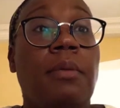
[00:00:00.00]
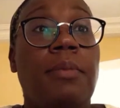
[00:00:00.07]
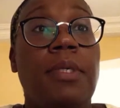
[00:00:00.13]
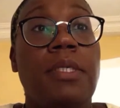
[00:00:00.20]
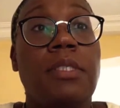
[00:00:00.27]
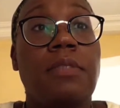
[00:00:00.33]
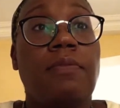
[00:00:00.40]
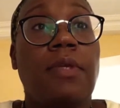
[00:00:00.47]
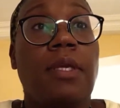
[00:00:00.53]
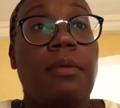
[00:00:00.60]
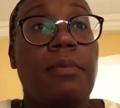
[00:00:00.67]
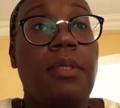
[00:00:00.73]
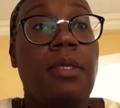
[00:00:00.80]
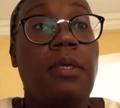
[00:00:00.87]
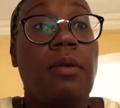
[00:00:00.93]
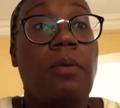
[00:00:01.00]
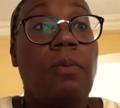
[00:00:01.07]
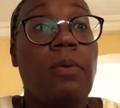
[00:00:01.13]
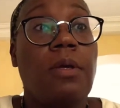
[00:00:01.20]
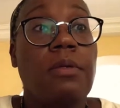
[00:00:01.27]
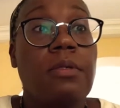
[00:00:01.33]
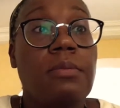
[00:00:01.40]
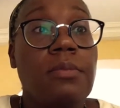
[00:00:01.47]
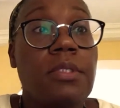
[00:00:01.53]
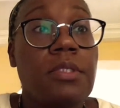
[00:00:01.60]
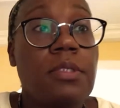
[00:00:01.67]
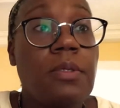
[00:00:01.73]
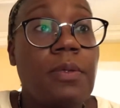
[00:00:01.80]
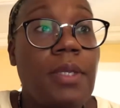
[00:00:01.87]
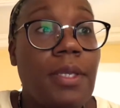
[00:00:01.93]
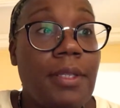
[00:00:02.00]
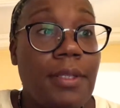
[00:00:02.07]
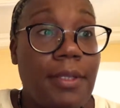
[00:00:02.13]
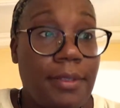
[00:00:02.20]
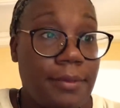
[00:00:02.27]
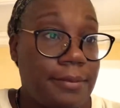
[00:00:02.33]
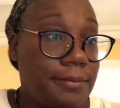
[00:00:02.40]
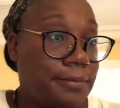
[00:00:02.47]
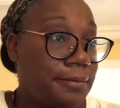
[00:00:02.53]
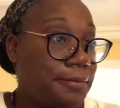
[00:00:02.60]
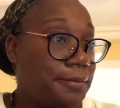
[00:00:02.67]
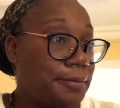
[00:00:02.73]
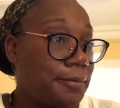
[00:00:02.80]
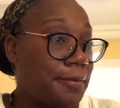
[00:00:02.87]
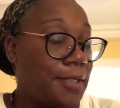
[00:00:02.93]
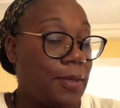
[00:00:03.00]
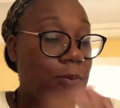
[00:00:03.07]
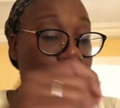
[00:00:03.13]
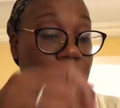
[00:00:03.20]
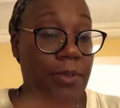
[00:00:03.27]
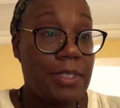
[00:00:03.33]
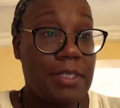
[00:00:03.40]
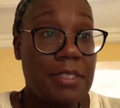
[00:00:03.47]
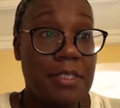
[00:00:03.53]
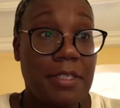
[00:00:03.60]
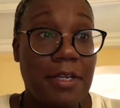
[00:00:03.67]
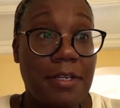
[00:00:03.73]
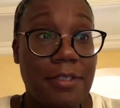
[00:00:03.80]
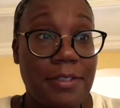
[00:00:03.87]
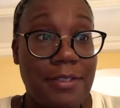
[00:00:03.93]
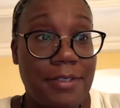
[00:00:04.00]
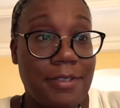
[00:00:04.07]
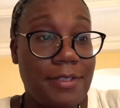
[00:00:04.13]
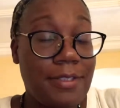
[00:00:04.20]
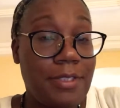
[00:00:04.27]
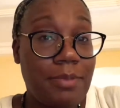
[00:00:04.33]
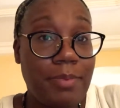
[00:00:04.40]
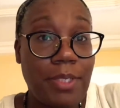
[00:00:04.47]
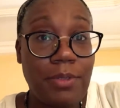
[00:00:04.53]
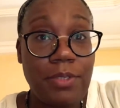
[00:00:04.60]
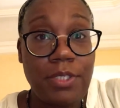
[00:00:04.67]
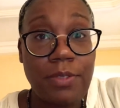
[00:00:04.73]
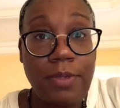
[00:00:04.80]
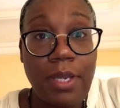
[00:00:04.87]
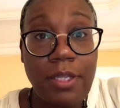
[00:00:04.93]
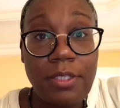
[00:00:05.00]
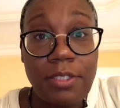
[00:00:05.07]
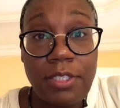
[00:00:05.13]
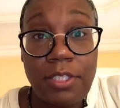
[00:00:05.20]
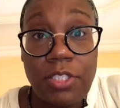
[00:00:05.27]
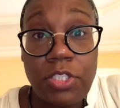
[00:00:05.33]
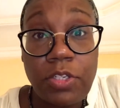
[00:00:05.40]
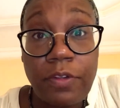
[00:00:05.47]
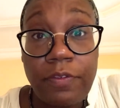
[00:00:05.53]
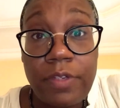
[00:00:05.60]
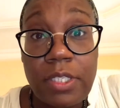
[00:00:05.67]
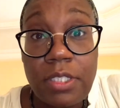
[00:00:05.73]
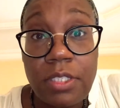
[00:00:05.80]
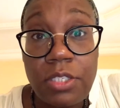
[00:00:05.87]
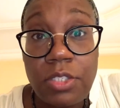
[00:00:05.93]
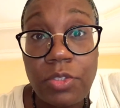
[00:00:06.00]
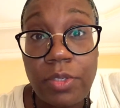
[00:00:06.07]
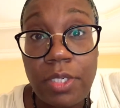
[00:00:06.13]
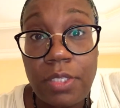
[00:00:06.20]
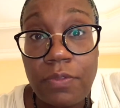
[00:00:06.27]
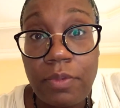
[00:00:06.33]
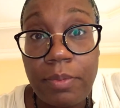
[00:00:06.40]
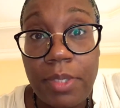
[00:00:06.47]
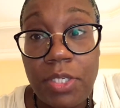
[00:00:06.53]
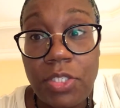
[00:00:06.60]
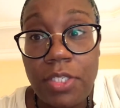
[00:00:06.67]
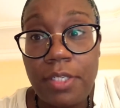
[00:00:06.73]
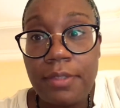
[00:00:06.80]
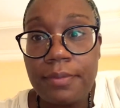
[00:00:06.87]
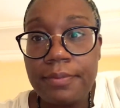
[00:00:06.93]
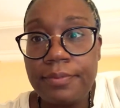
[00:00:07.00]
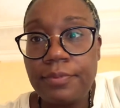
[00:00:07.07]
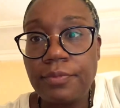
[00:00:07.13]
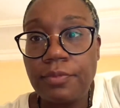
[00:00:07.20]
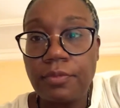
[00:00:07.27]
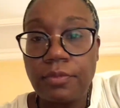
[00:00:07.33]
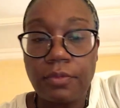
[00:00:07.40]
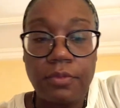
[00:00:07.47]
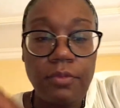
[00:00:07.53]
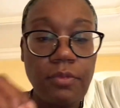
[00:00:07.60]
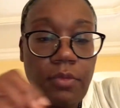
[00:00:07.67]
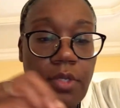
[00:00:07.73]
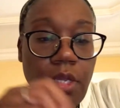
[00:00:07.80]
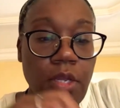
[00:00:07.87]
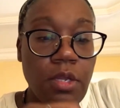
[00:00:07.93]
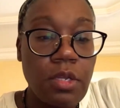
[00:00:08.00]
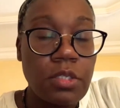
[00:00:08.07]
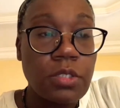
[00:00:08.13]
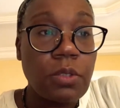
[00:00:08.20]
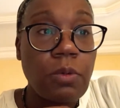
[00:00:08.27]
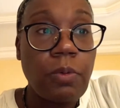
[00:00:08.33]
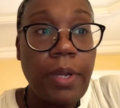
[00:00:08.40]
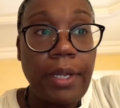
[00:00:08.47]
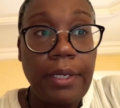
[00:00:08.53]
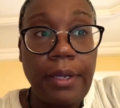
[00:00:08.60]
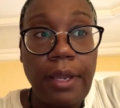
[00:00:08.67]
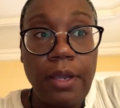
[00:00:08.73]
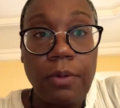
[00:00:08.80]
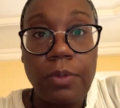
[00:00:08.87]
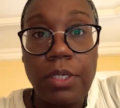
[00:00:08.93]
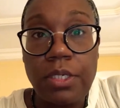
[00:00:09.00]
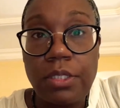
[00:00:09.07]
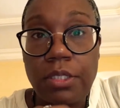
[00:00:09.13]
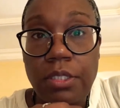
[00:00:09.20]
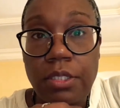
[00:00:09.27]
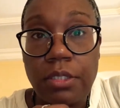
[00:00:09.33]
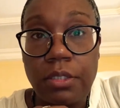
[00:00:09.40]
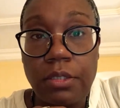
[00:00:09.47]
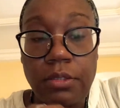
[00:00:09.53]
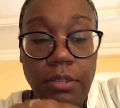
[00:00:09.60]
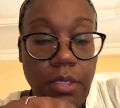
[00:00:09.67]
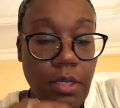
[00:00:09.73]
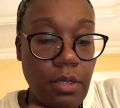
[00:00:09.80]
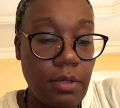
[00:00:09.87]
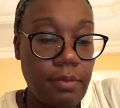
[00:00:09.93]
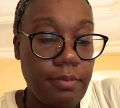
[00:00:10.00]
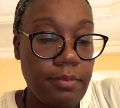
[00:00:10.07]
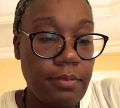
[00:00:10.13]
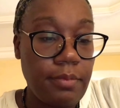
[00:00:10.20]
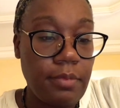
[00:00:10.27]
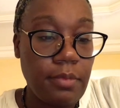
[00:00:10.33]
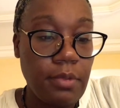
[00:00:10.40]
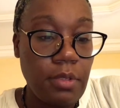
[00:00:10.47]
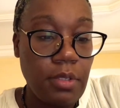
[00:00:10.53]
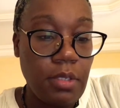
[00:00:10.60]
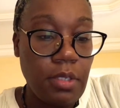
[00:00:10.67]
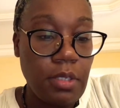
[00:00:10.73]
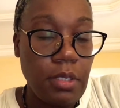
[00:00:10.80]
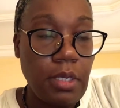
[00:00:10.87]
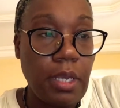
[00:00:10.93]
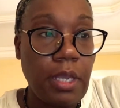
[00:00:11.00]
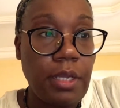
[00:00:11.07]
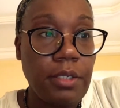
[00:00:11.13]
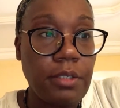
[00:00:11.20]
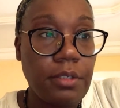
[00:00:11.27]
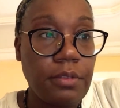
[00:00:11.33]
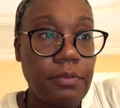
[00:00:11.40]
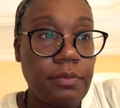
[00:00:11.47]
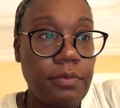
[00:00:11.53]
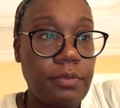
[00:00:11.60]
Peace, family. Welcome to Soul Healing, where we discuss spirituality, service, and transformation. So right now, we are still kind of